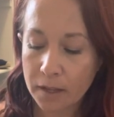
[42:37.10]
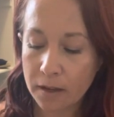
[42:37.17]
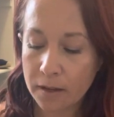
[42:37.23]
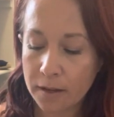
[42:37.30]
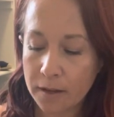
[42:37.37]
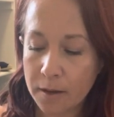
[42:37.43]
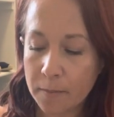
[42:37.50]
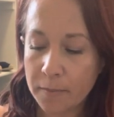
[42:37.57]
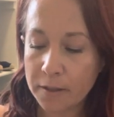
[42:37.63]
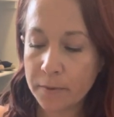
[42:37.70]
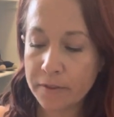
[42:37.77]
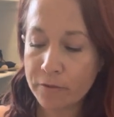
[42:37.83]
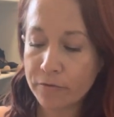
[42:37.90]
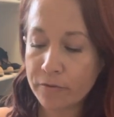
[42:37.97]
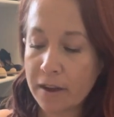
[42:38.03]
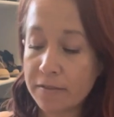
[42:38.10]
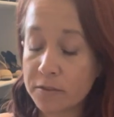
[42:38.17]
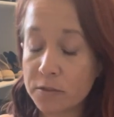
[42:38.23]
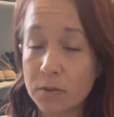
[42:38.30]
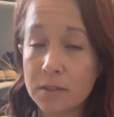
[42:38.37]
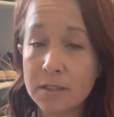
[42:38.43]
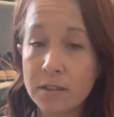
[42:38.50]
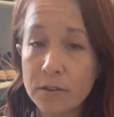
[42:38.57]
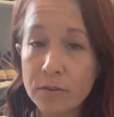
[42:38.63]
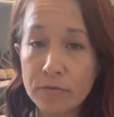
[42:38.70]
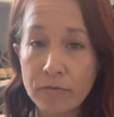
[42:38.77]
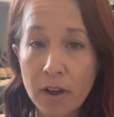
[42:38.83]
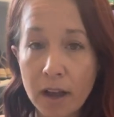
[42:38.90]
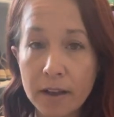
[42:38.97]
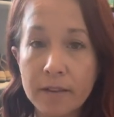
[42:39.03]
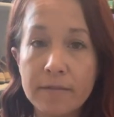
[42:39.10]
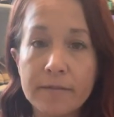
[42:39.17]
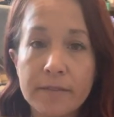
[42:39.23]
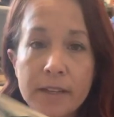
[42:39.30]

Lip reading: And then we have the Five of Swords, another five.